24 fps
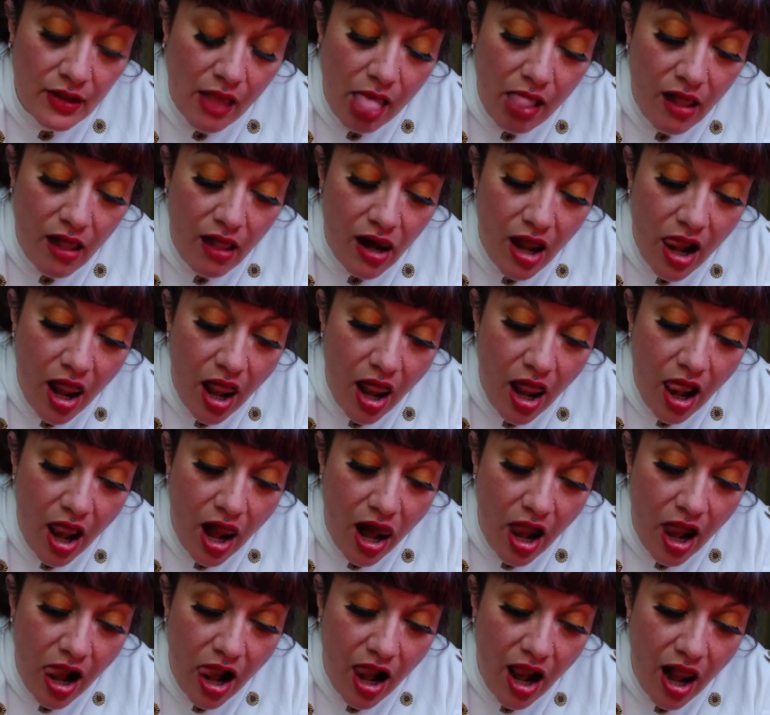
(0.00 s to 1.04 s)
uh,
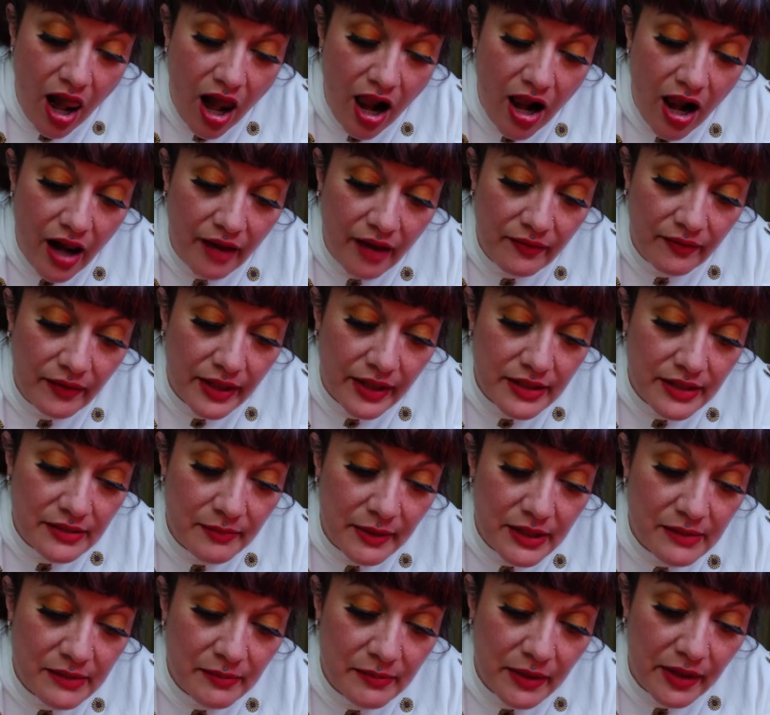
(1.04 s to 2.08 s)
I lost
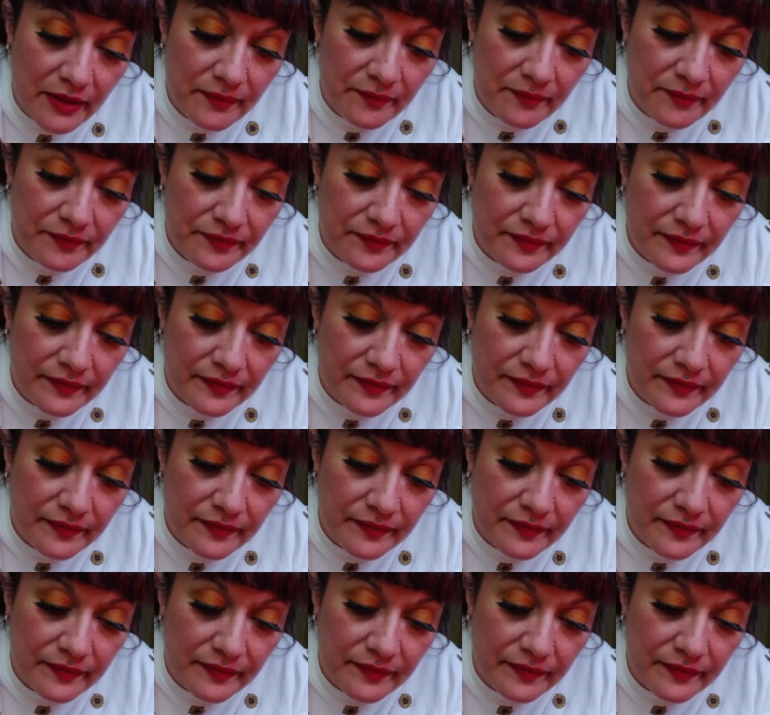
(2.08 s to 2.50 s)
my thought.